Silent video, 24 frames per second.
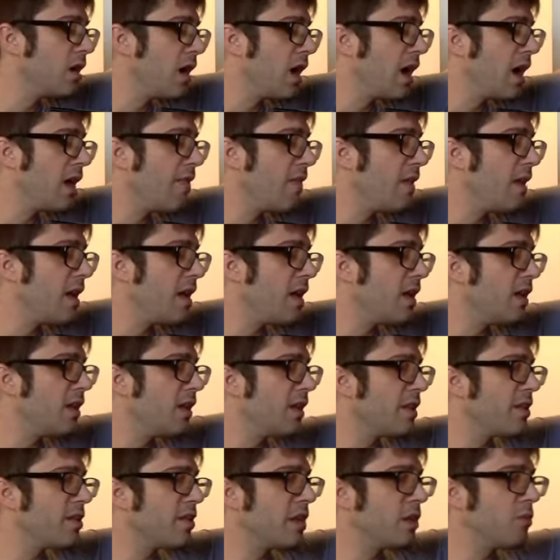And then
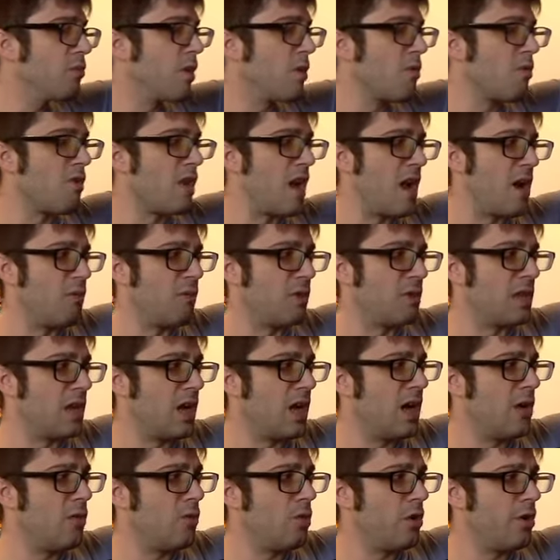let's see where we're at with the
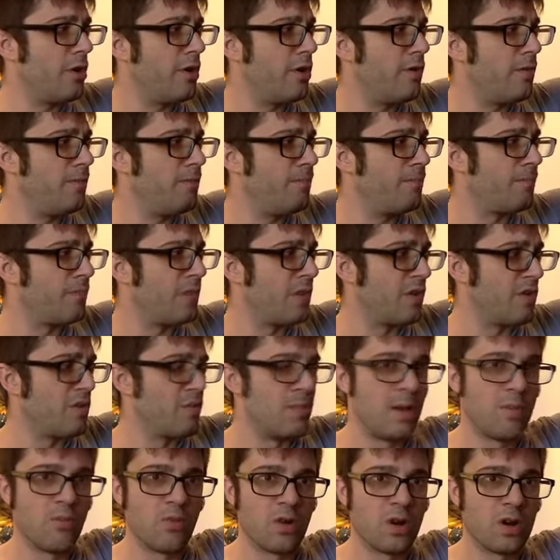hot water. Now
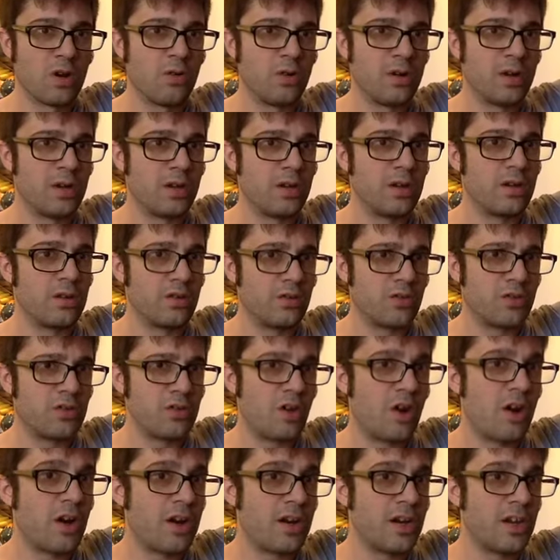remember,
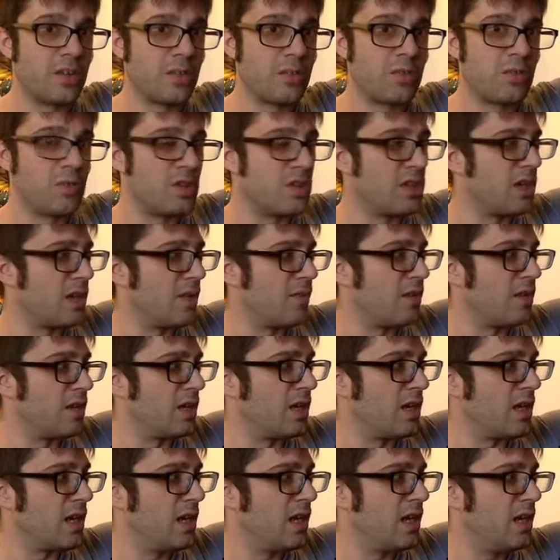target is between 70 and
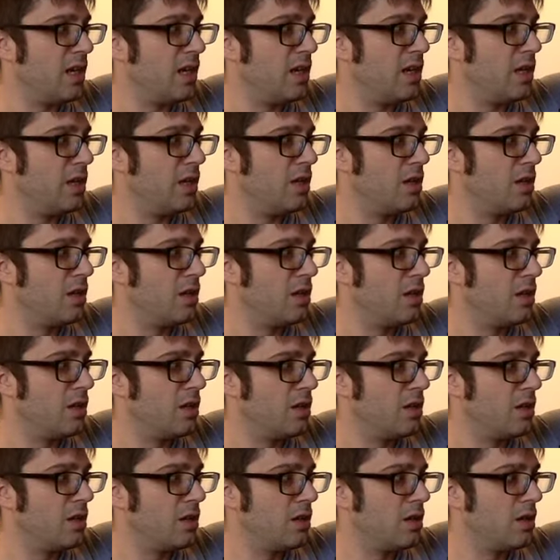80.
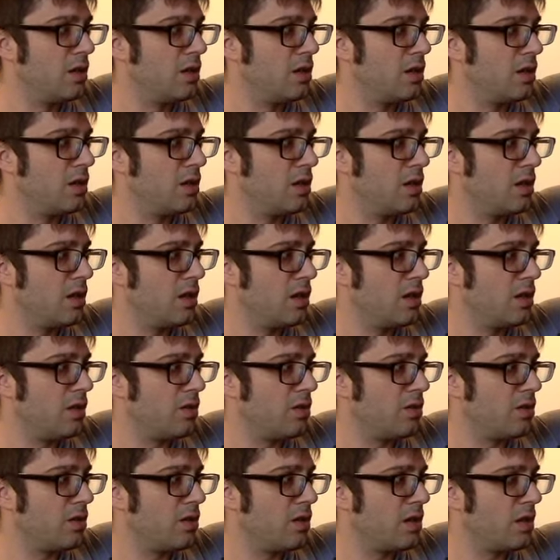And it
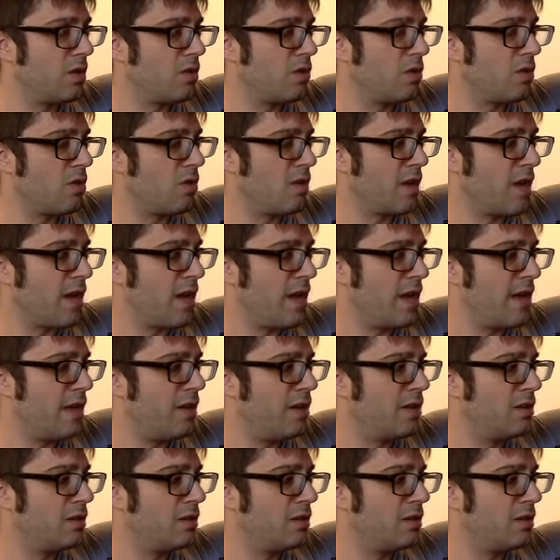looks like we're at